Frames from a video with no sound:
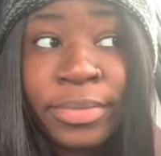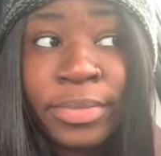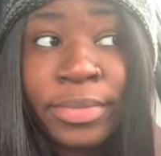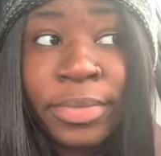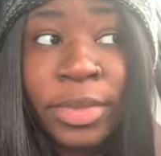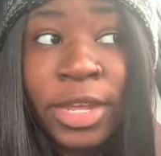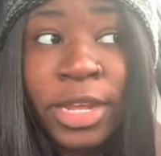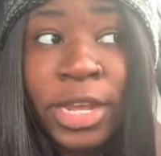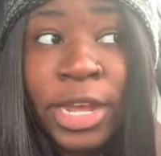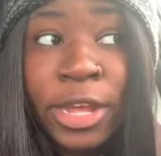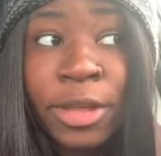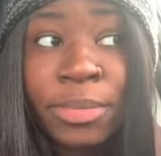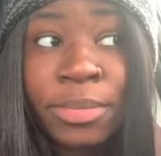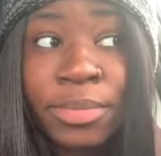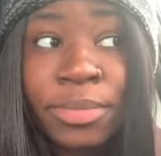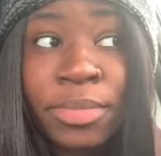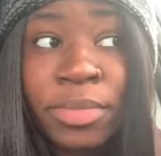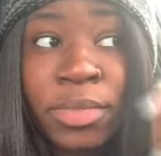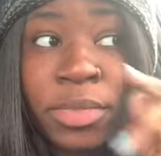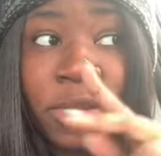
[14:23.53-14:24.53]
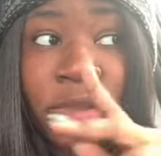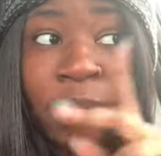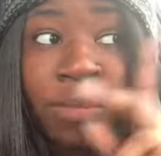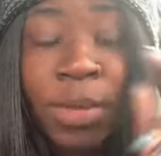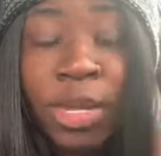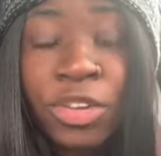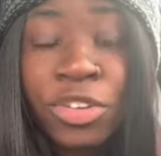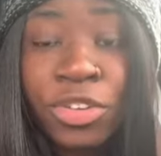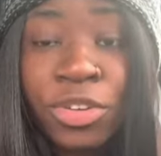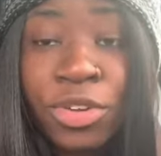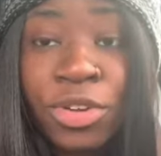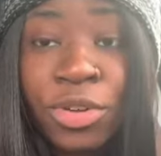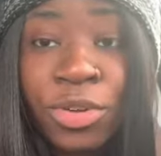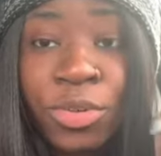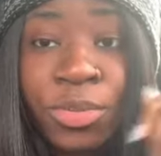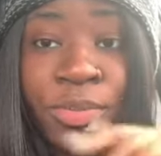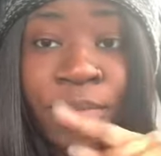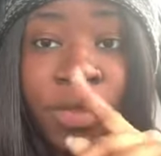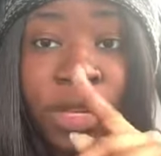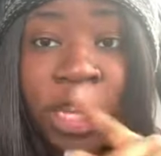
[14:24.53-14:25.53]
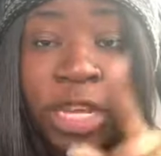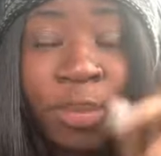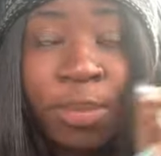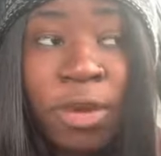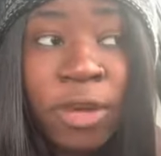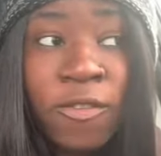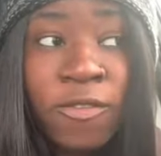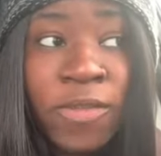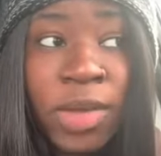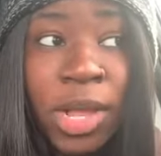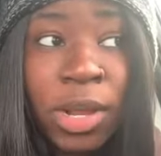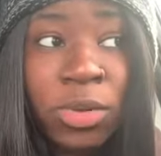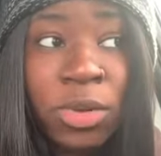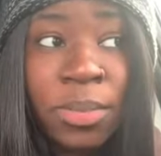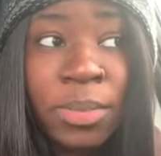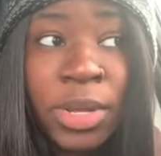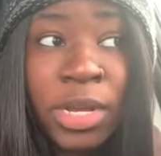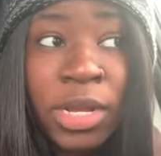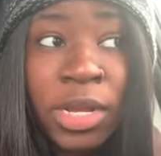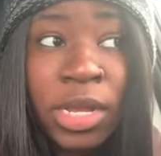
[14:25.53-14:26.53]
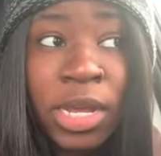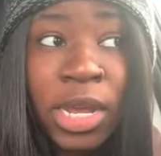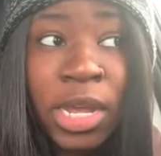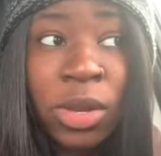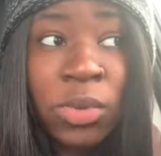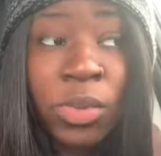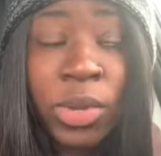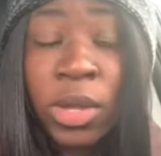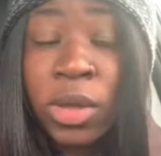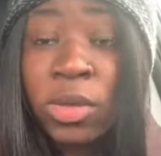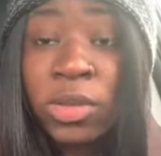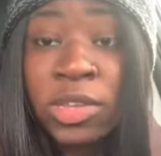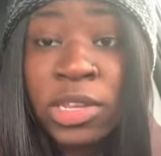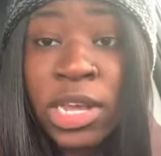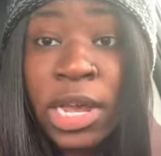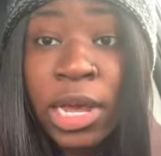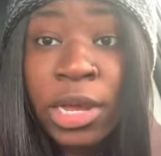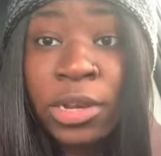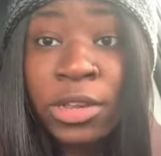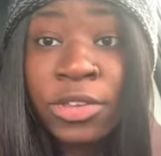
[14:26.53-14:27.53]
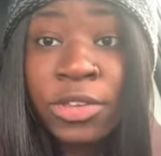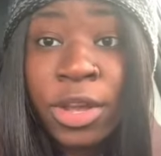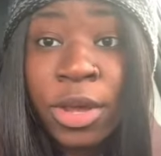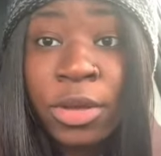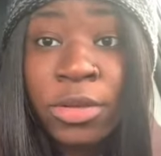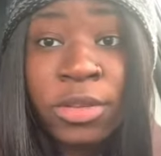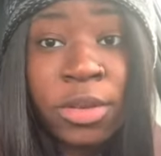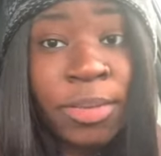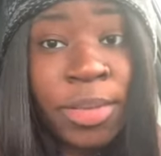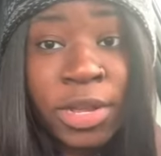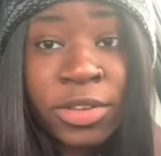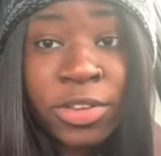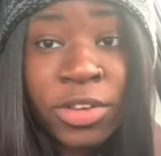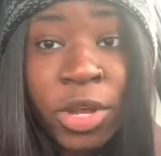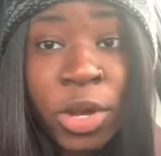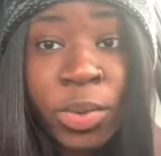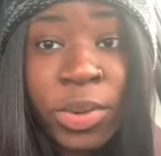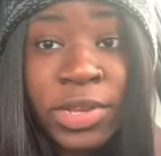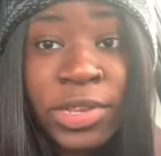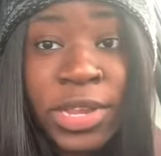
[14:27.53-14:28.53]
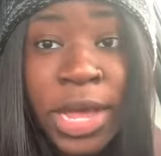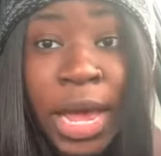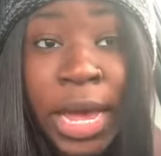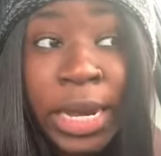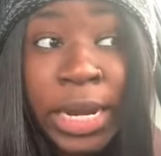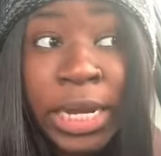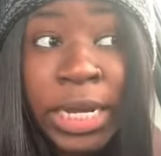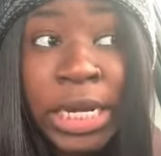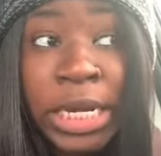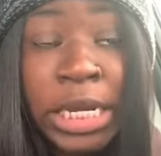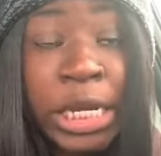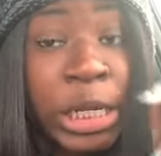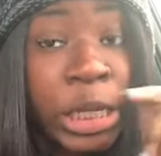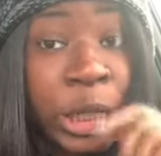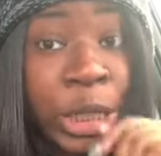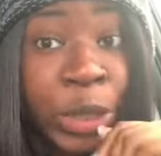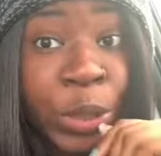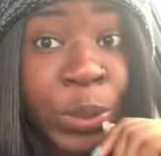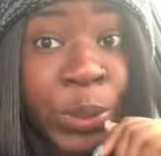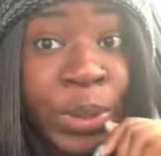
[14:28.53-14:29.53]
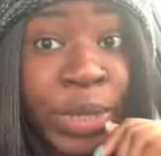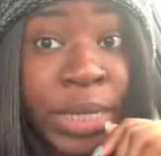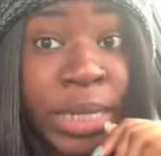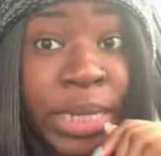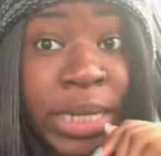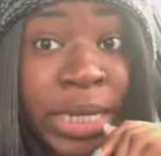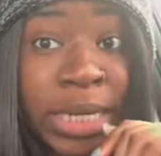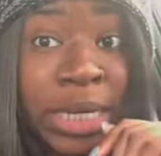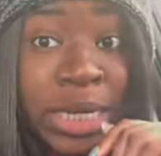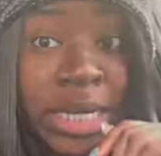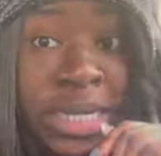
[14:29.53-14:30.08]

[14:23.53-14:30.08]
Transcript: yeah, make sure you keep on following me, and we're gonna see how this goes. I'm about to go inside and do this thing.